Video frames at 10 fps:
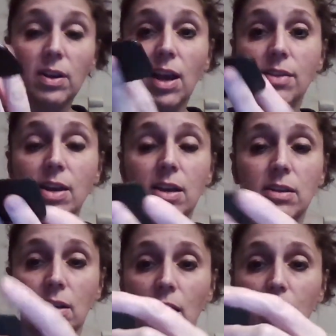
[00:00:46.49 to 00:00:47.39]
and then
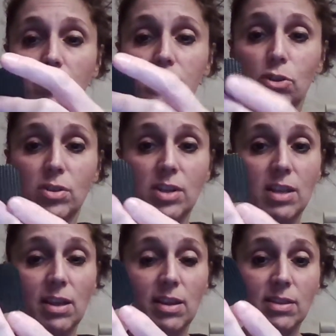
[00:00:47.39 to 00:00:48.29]
um, do it
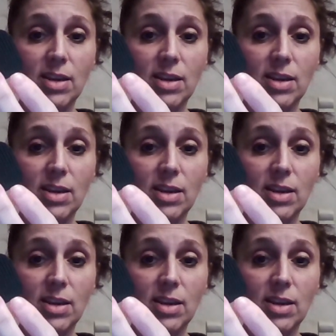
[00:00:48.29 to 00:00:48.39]
neatly like